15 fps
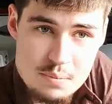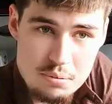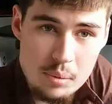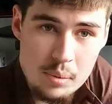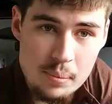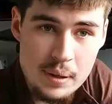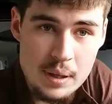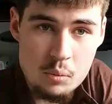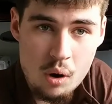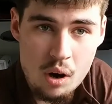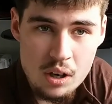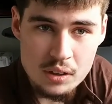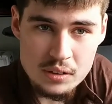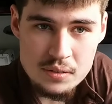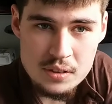probably what
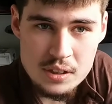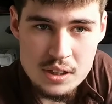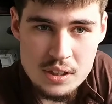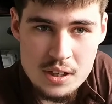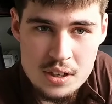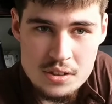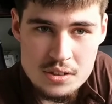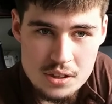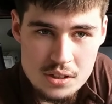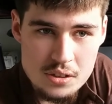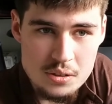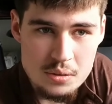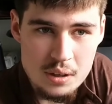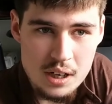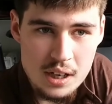I'll
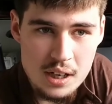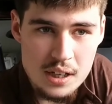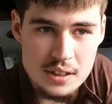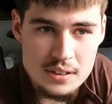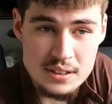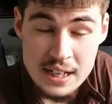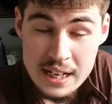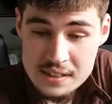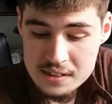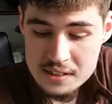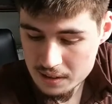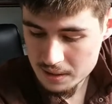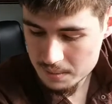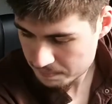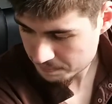do next
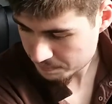time.